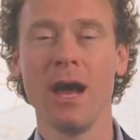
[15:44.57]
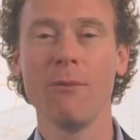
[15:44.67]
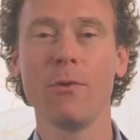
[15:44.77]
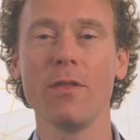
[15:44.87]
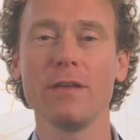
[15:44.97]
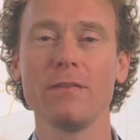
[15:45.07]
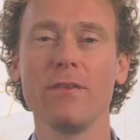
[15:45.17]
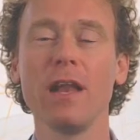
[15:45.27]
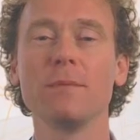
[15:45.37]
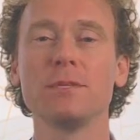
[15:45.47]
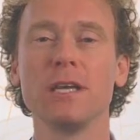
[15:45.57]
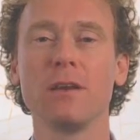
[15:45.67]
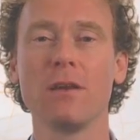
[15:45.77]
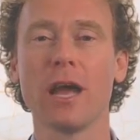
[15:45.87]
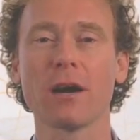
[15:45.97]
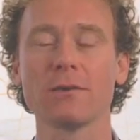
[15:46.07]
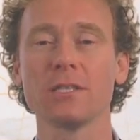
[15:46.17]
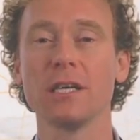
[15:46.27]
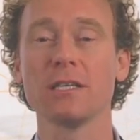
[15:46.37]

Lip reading: And what they developed in holacracy,